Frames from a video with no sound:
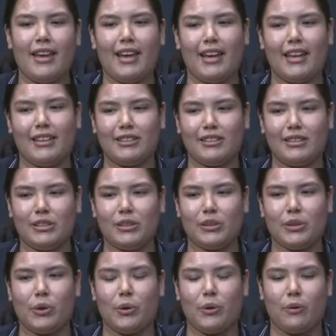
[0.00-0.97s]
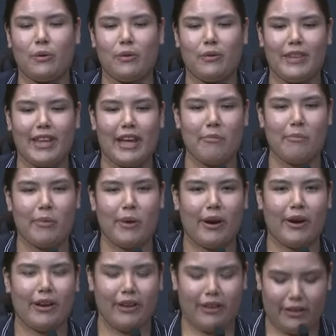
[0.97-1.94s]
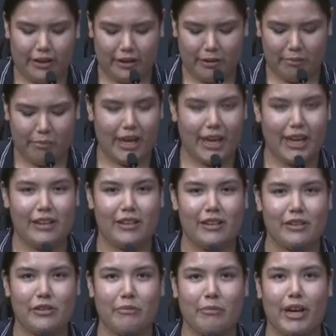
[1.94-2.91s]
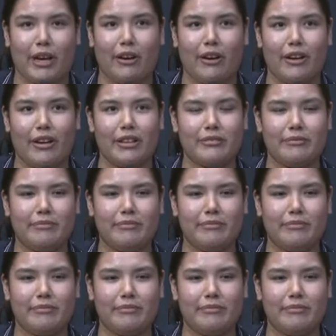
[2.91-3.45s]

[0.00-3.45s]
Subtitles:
And so that brought a lot of pain into my heart.